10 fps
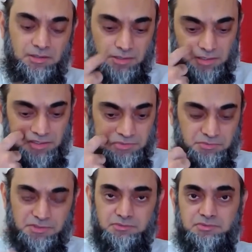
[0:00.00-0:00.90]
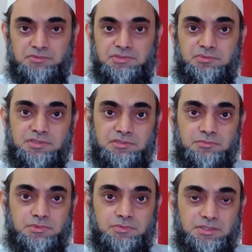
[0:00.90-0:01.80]
uh, Surah Surah
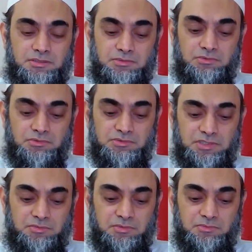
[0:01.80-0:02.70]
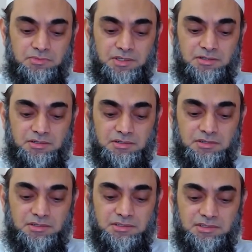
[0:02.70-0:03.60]
number one oh seven,
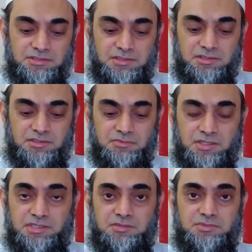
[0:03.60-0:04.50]
where Allah says, Allah